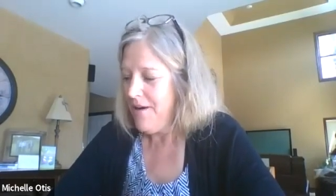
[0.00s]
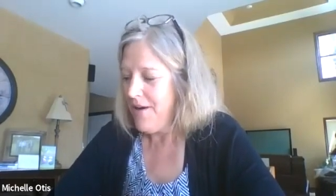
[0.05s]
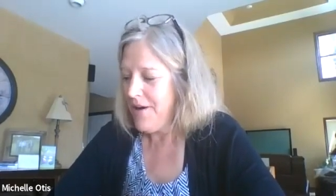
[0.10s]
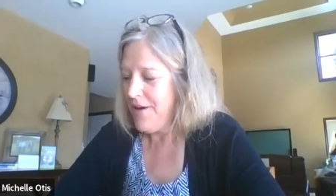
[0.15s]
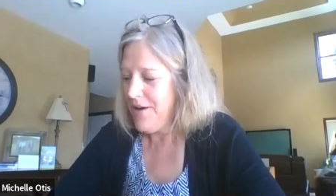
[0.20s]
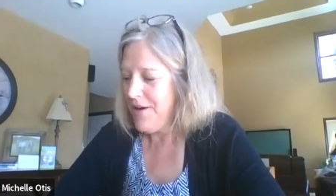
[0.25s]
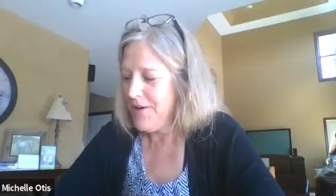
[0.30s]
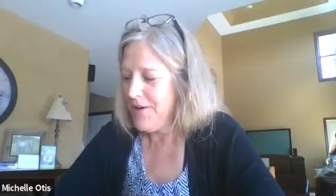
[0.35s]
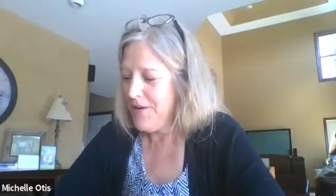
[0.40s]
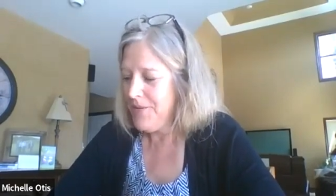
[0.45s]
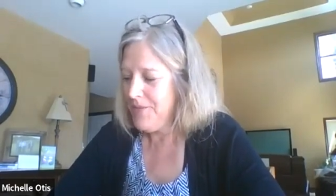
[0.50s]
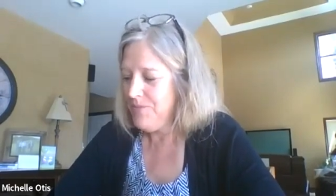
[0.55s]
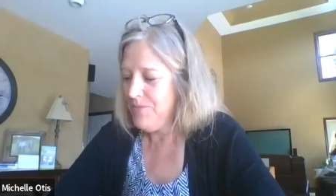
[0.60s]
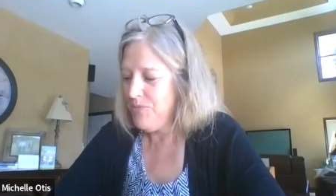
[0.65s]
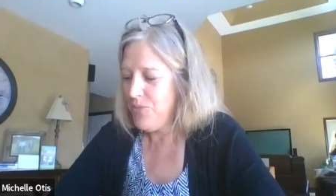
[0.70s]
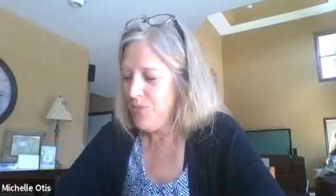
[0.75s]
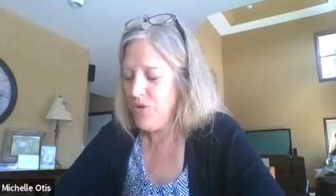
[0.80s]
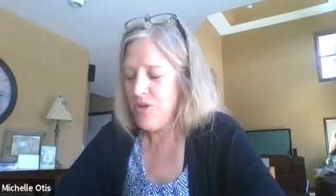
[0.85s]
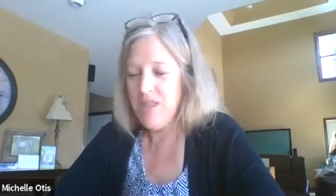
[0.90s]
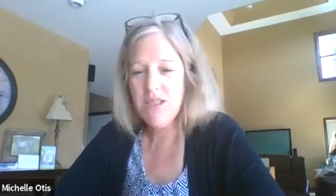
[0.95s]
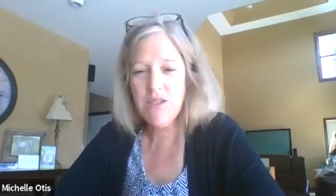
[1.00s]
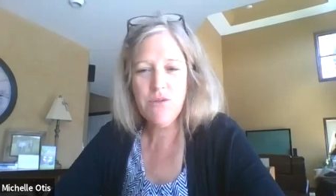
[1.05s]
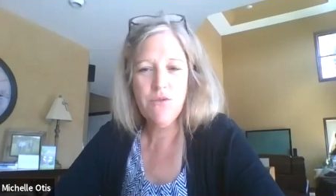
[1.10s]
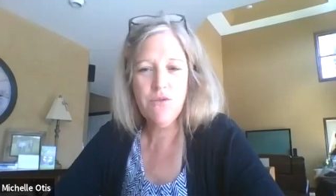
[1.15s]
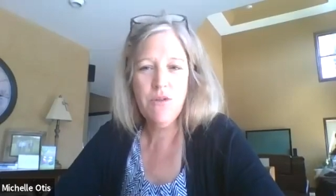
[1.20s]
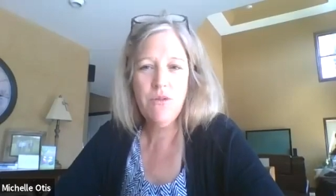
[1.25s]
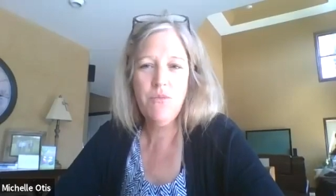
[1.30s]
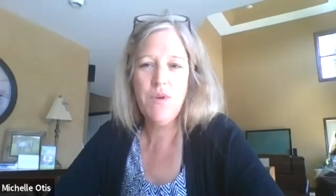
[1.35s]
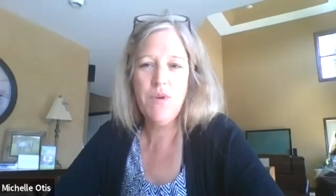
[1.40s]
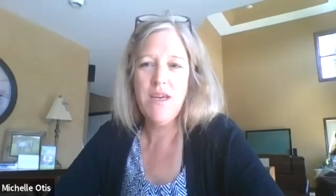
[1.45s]

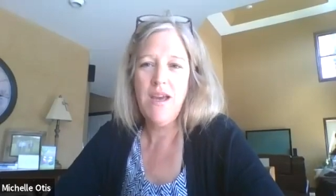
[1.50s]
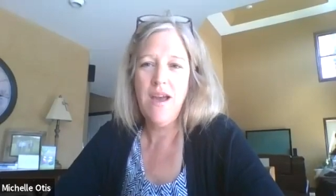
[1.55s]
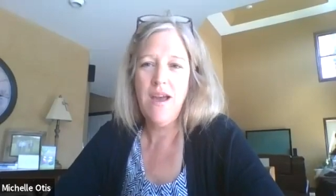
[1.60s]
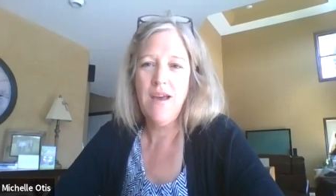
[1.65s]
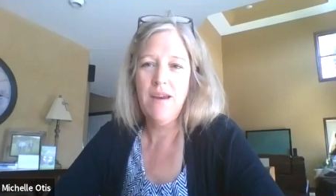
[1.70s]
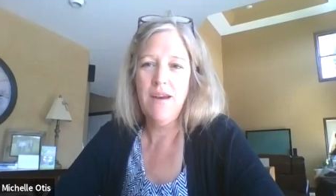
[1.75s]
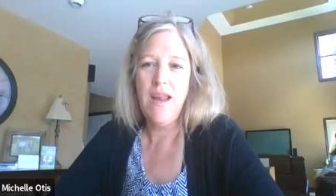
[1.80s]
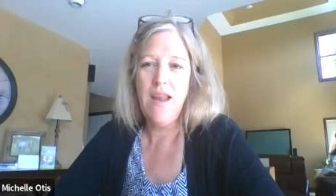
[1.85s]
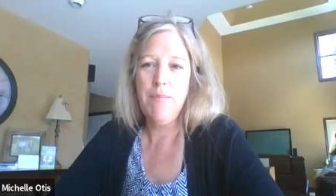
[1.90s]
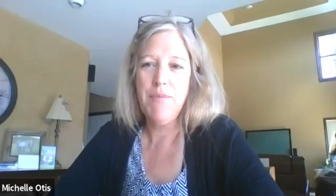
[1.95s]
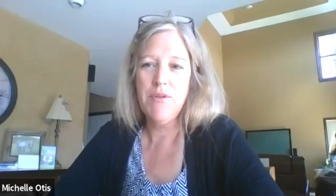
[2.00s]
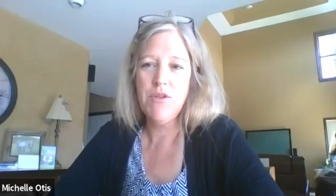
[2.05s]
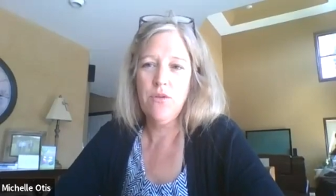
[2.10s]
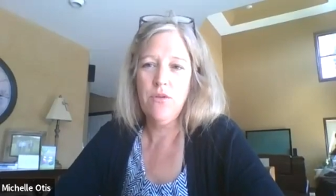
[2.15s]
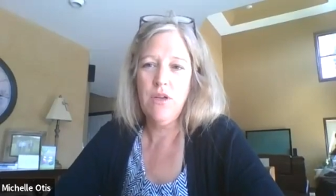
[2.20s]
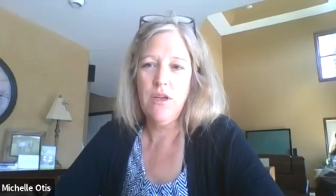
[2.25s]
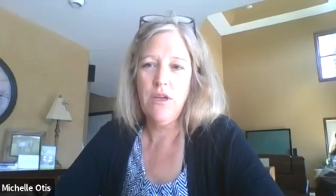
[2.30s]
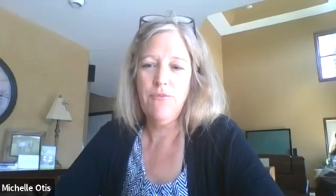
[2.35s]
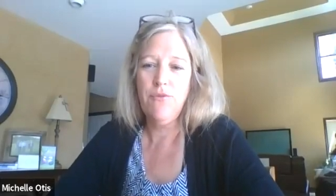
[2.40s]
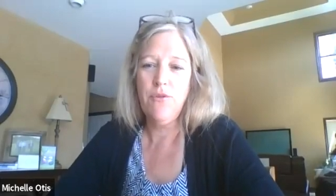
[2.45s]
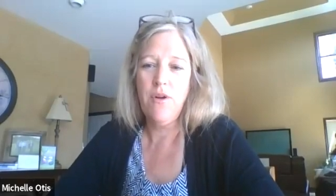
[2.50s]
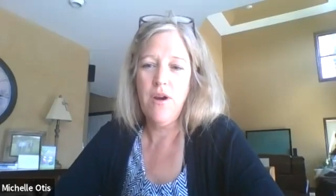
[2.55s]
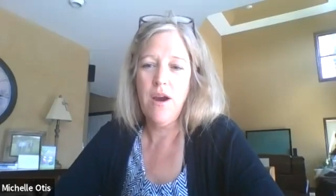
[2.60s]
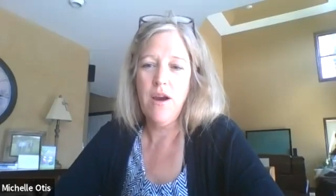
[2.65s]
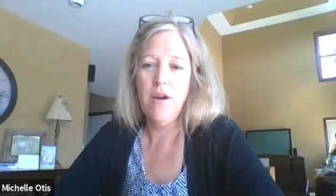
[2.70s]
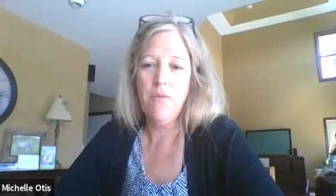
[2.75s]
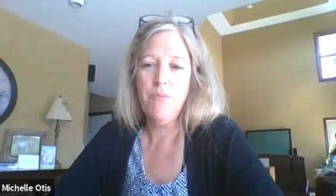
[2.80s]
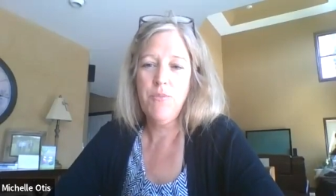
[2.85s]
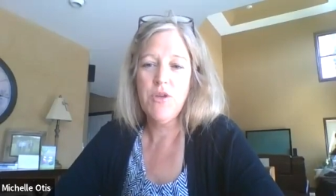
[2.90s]
Preschool, we had an opportunity for our